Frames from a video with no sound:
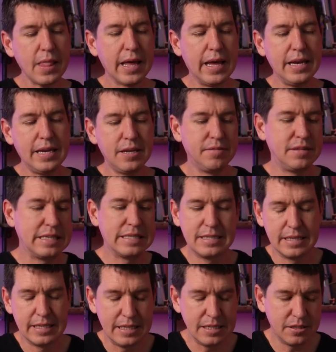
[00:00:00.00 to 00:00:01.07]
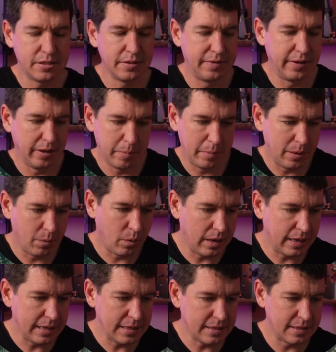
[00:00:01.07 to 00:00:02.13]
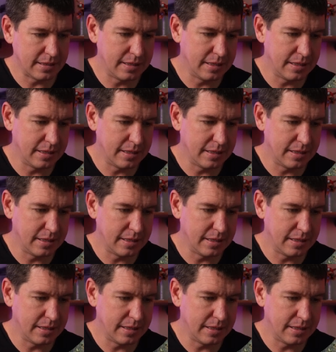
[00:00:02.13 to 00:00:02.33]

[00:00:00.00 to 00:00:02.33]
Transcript: any of these cities development-wise.